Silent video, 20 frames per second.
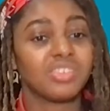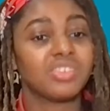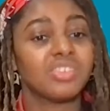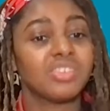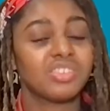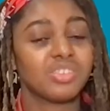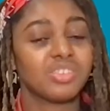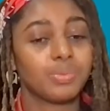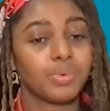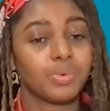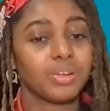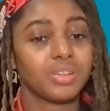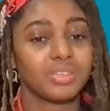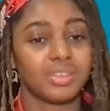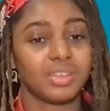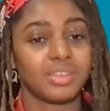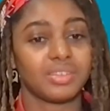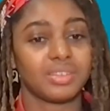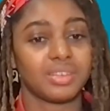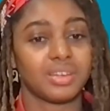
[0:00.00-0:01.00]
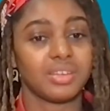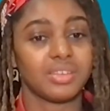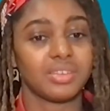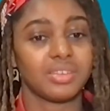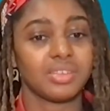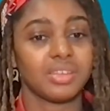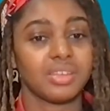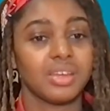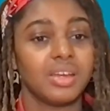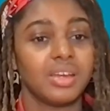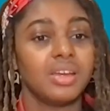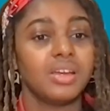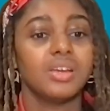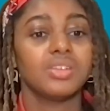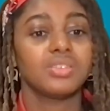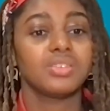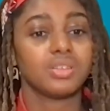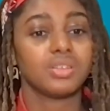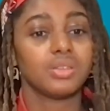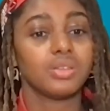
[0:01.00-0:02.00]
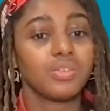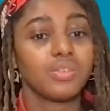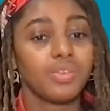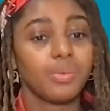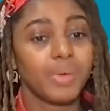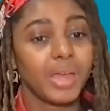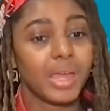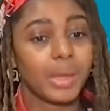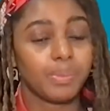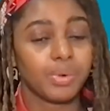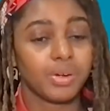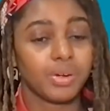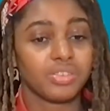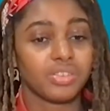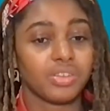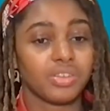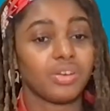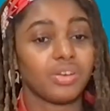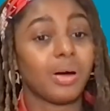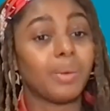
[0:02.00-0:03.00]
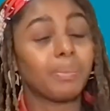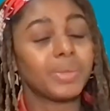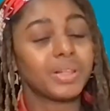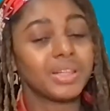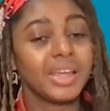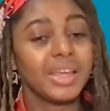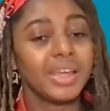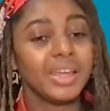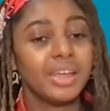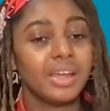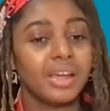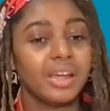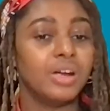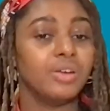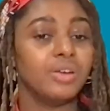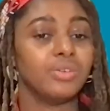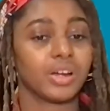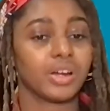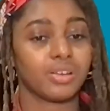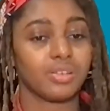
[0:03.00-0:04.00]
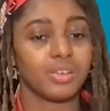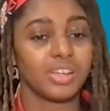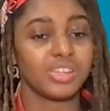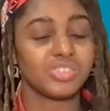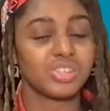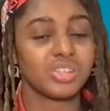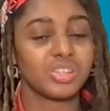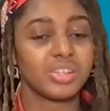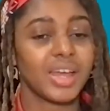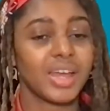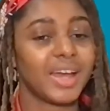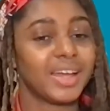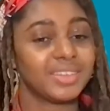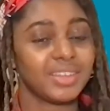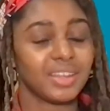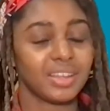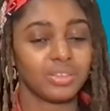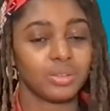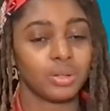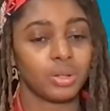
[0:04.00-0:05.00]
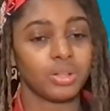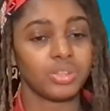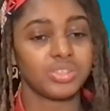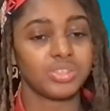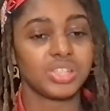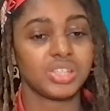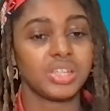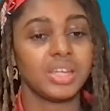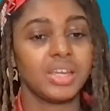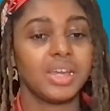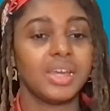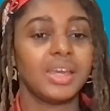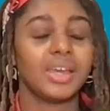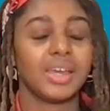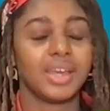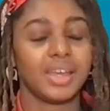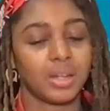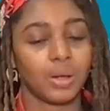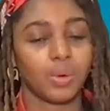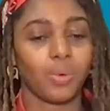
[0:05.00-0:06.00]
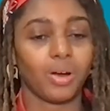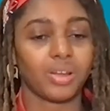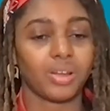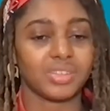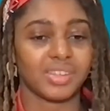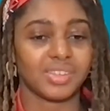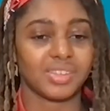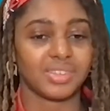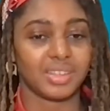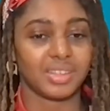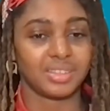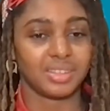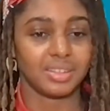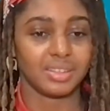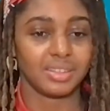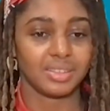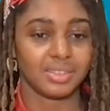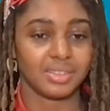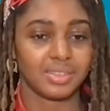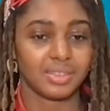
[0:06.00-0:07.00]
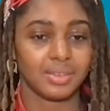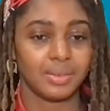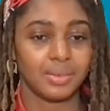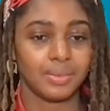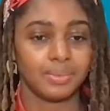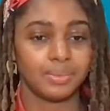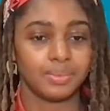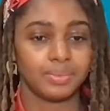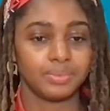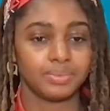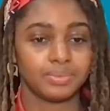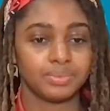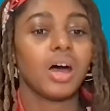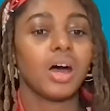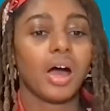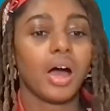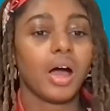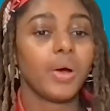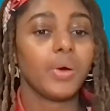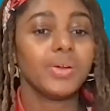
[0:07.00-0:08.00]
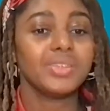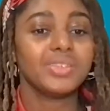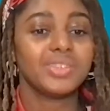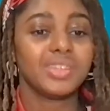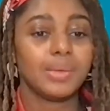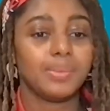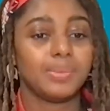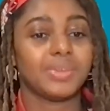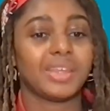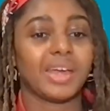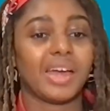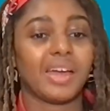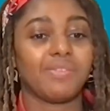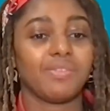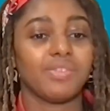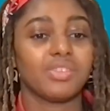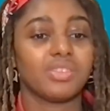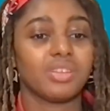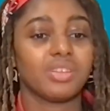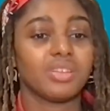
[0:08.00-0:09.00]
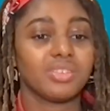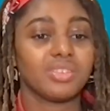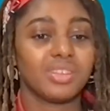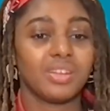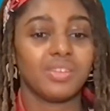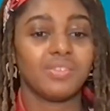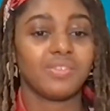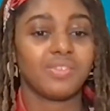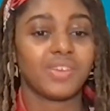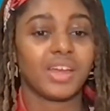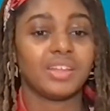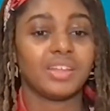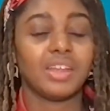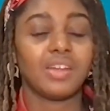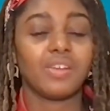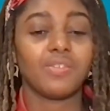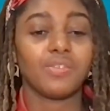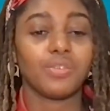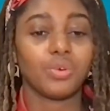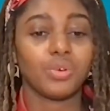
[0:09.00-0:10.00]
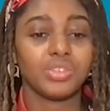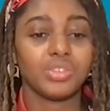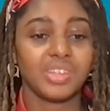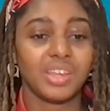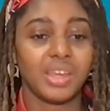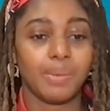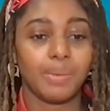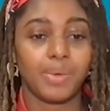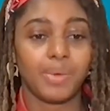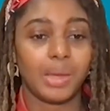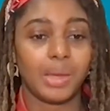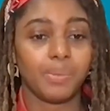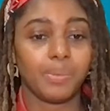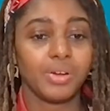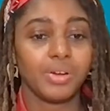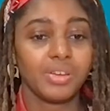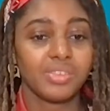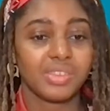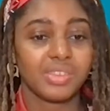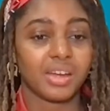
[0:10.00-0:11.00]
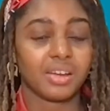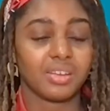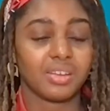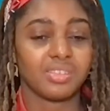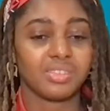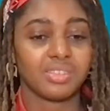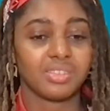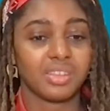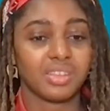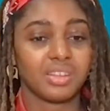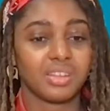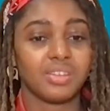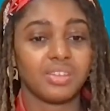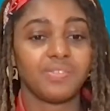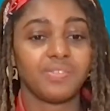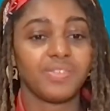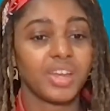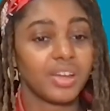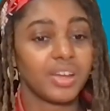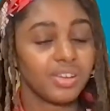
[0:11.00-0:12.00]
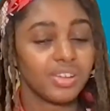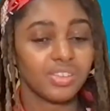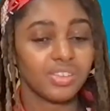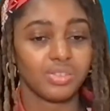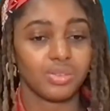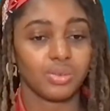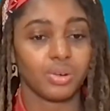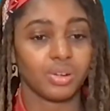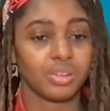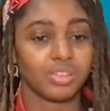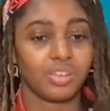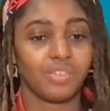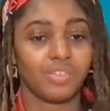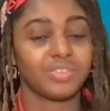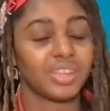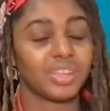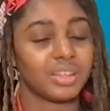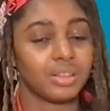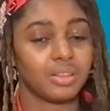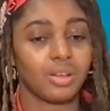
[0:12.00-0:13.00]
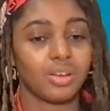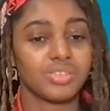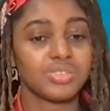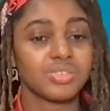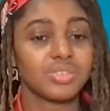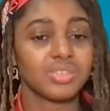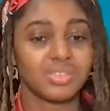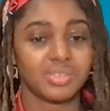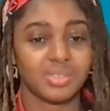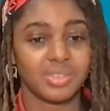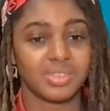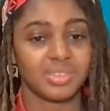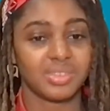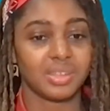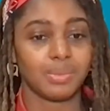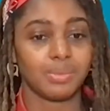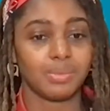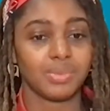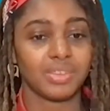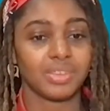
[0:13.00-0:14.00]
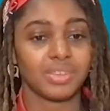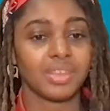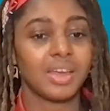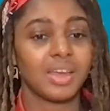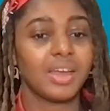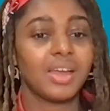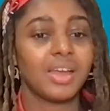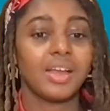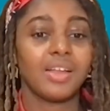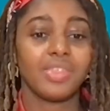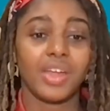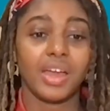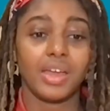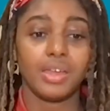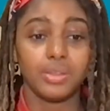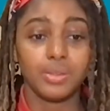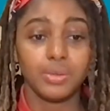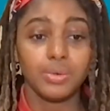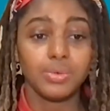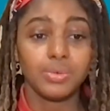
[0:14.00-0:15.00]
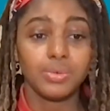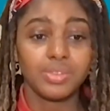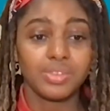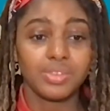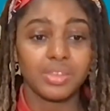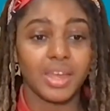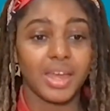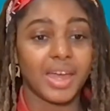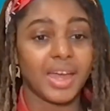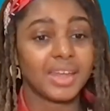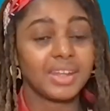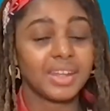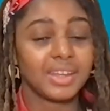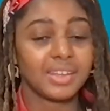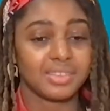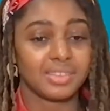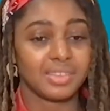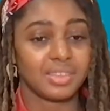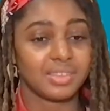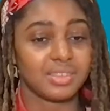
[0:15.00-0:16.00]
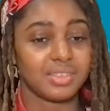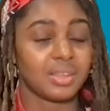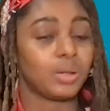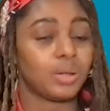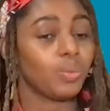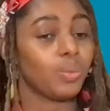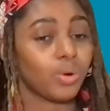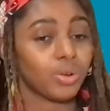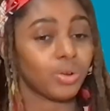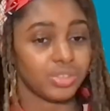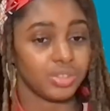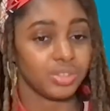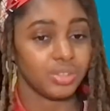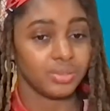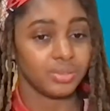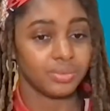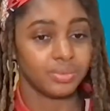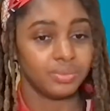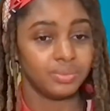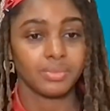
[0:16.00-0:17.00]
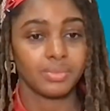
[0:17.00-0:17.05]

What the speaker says: Sport Discuss, to look for papers around play, recreation, and technology in aquatic settings. Our deep dive resulted in finding 48 papers that considered various sorts of technological systems that use and exist in water.